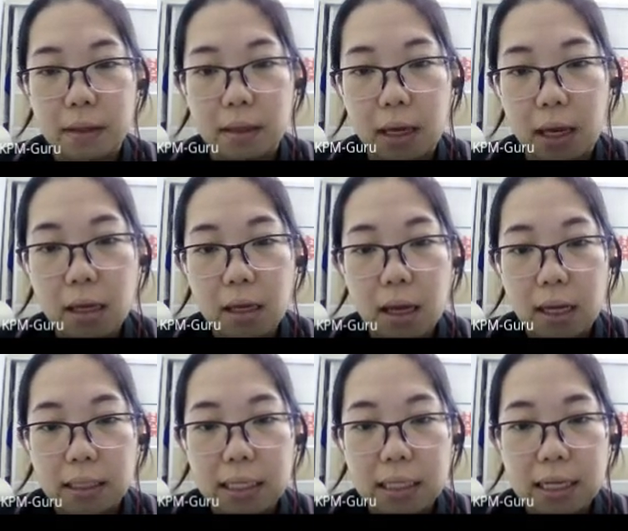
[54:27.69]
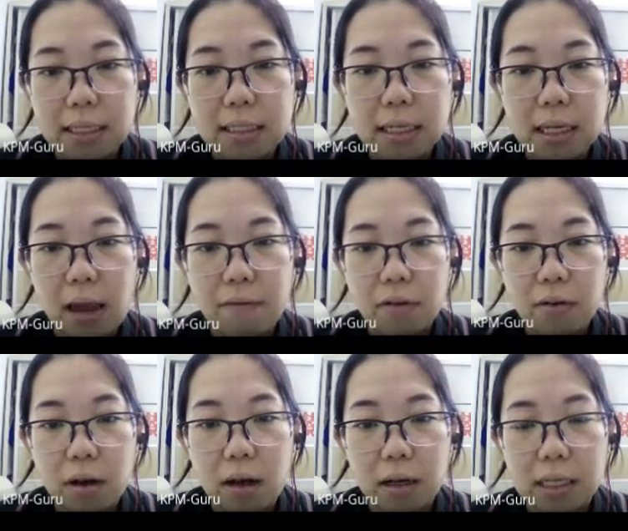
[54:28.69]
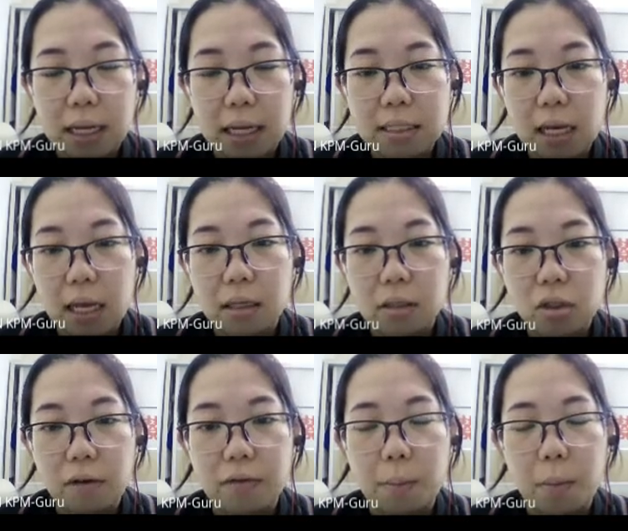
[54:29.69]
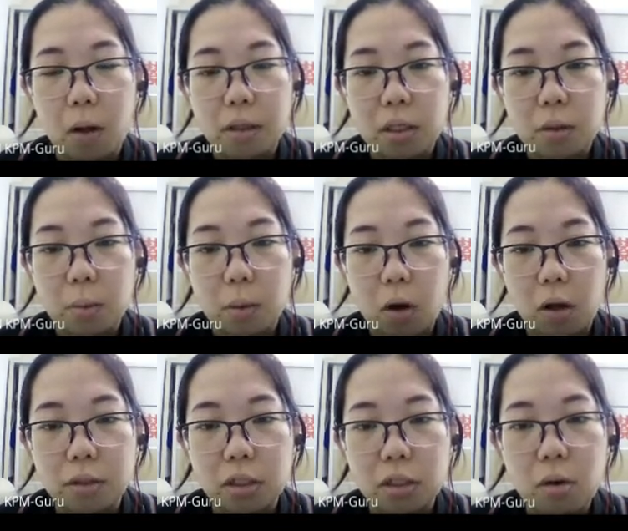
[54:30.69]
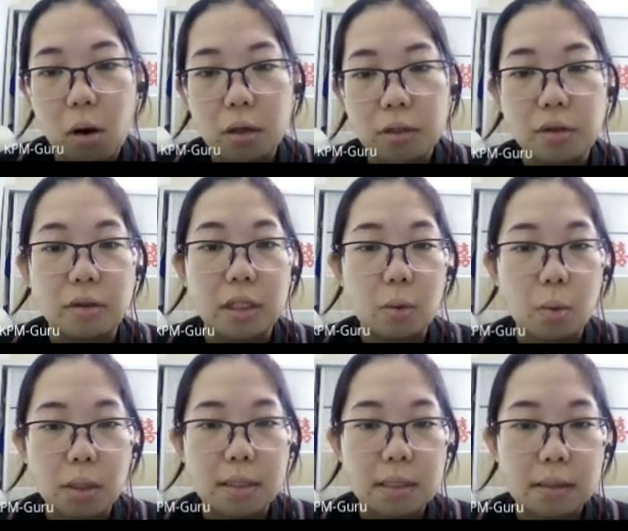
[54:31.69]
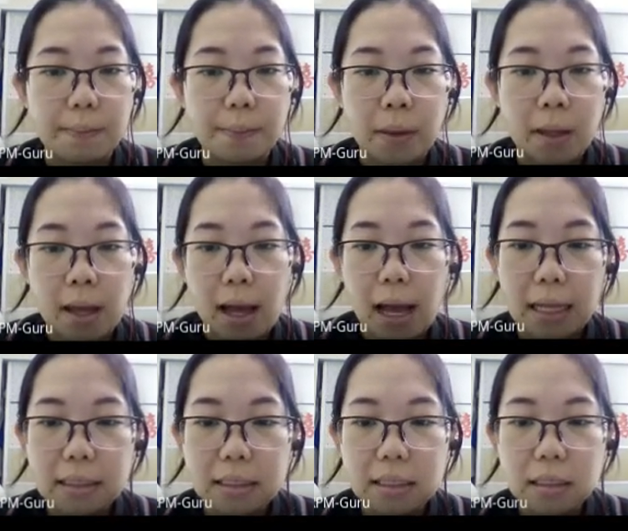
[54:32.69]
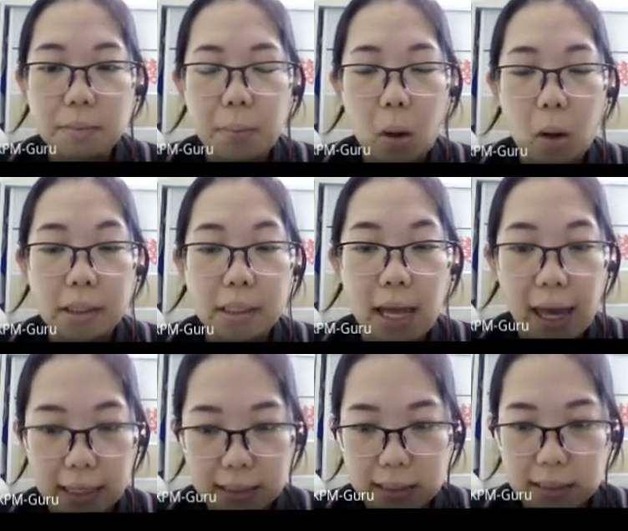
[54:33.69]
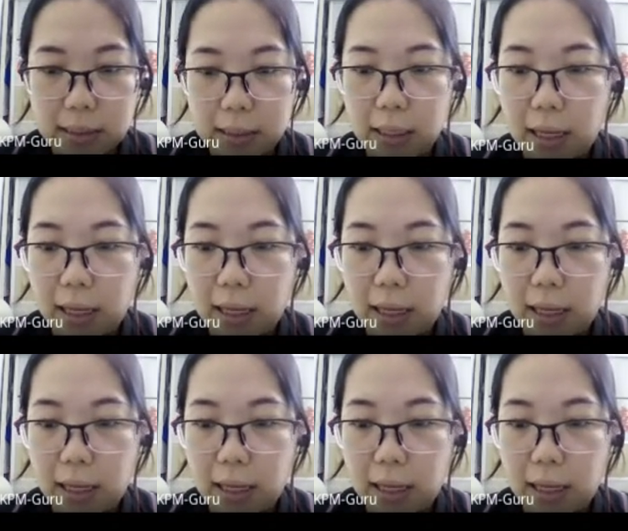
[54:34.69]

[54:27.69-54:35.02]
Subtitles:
Okay, kinetic energy of the molecule will continue on to decrease until point S.